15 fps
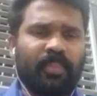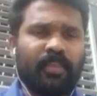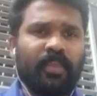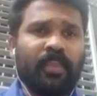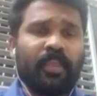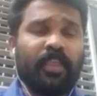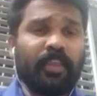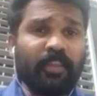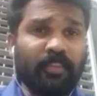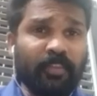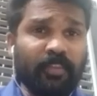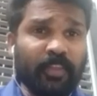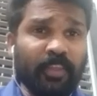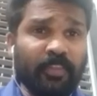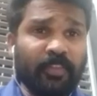It is
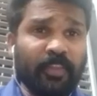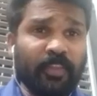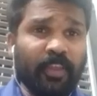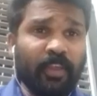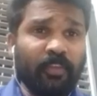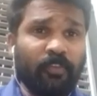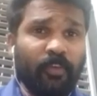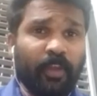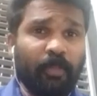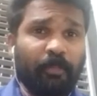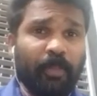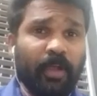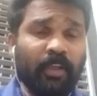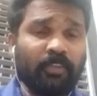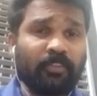easier for a
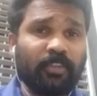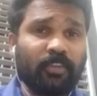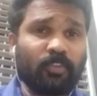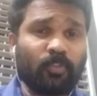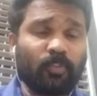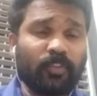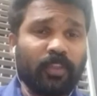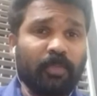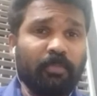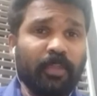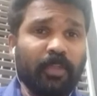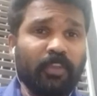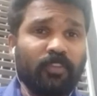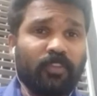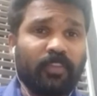person to swim
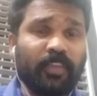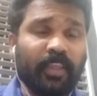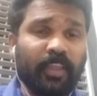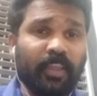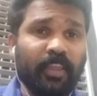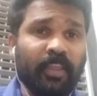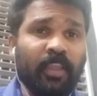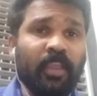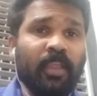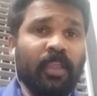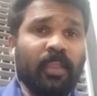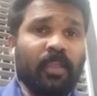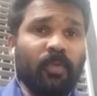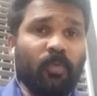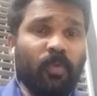in sea
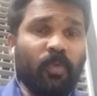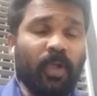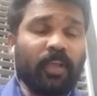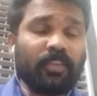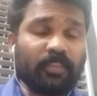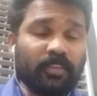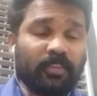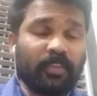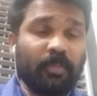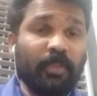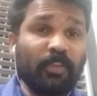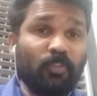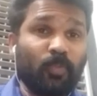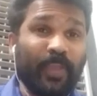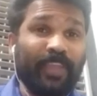
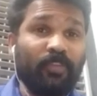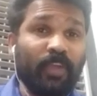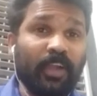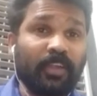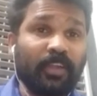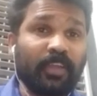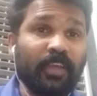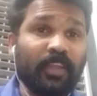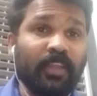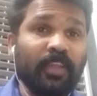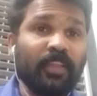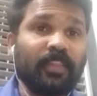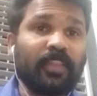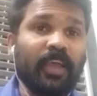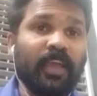water
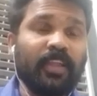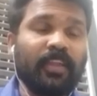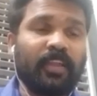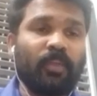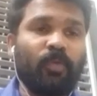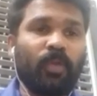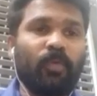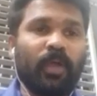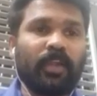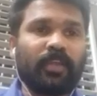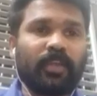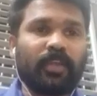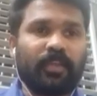than in river water.